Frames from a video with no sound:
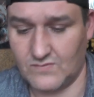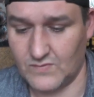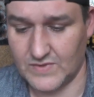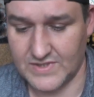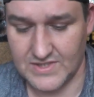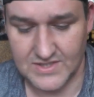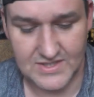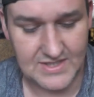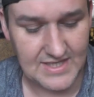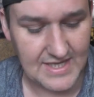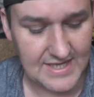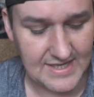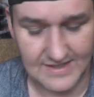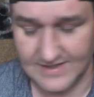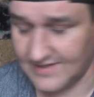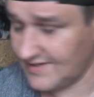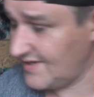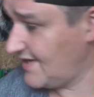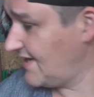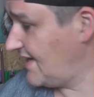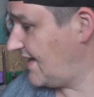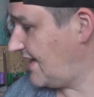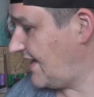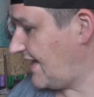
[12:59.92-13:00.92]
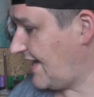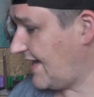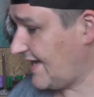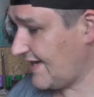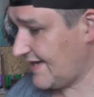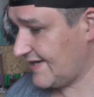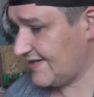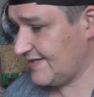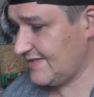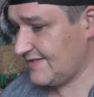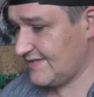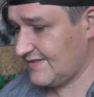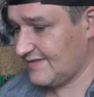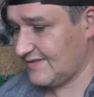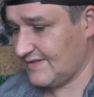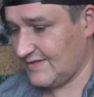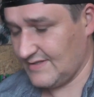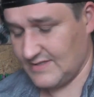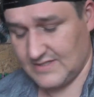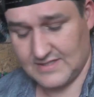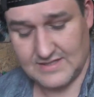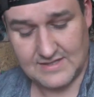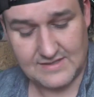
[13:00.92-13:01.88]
on one side. And there's